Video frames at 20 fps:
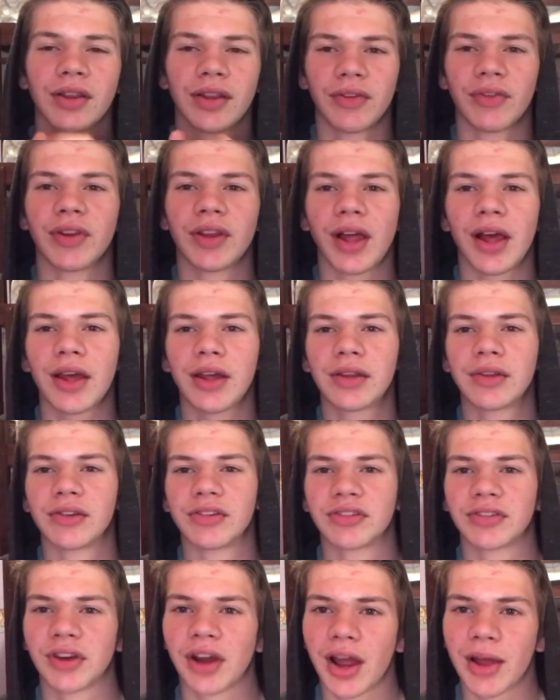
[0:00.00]
Leave a like,
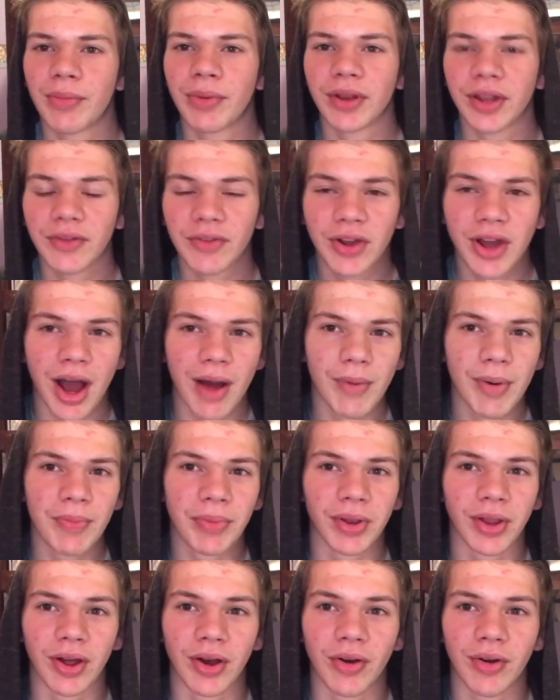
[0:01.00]
subscribe, leave a comment
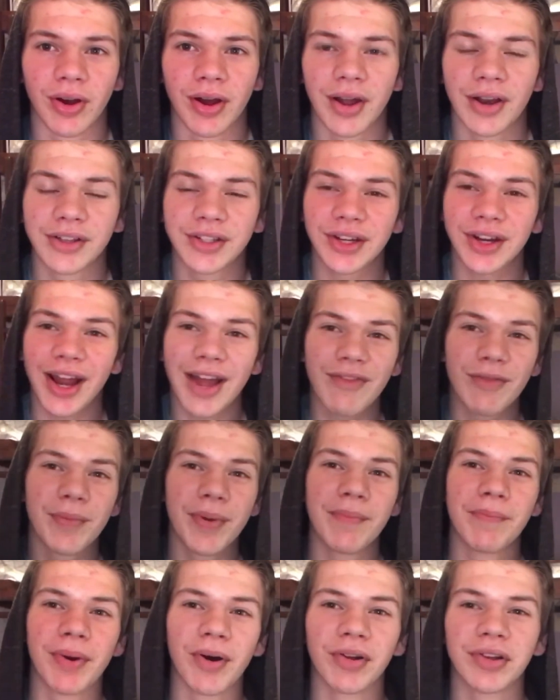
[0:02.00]
below, and sorry I haven't
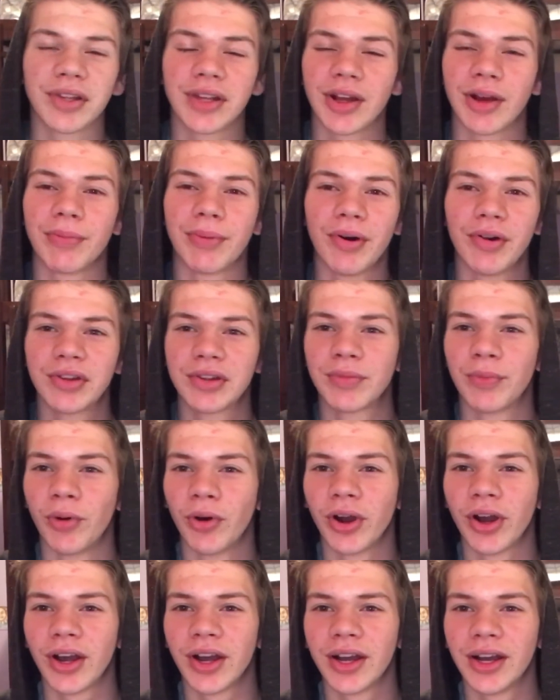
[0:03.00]
been posting, I'll post
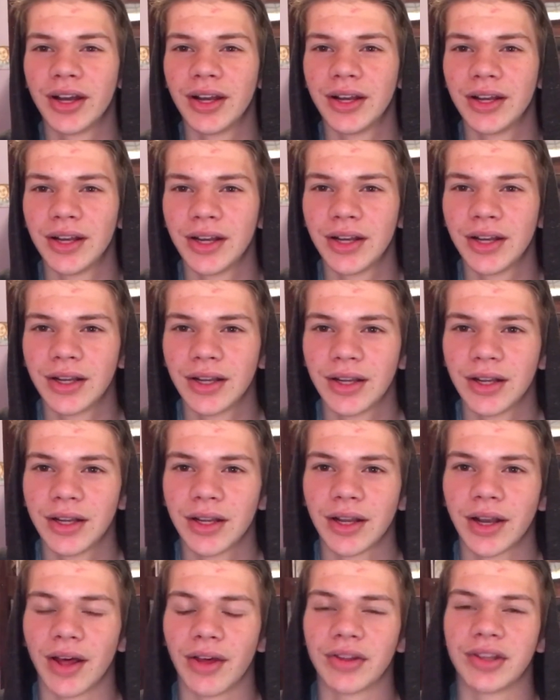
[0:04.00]
more.
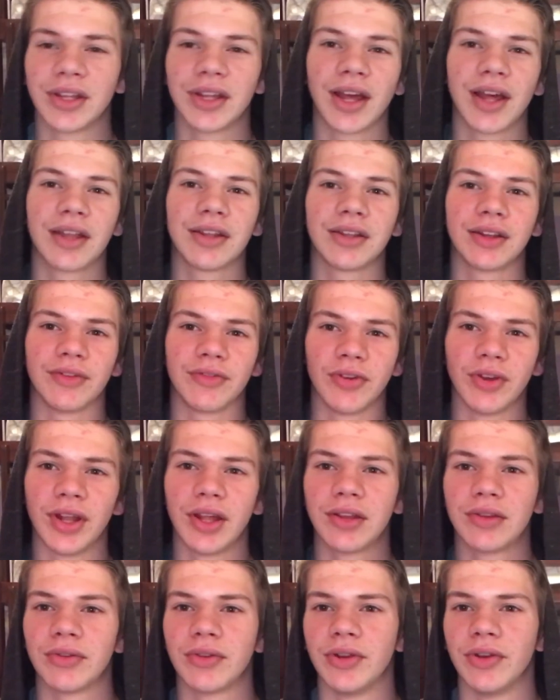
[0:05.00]
I'll see you guys in a few
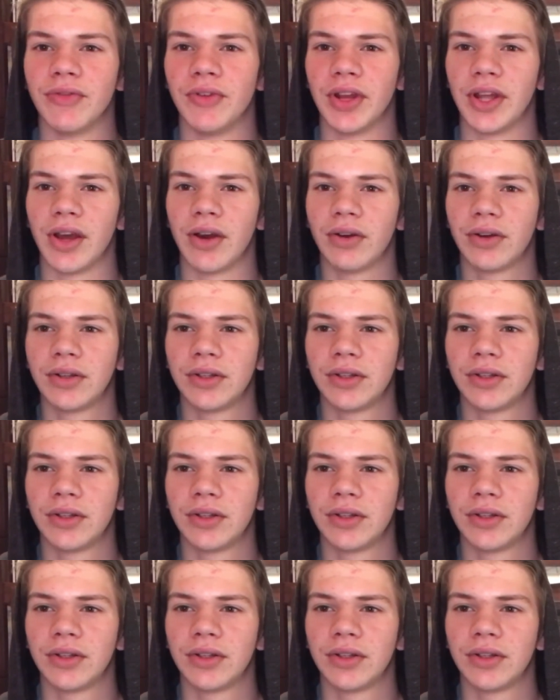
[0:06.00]
days with a new video.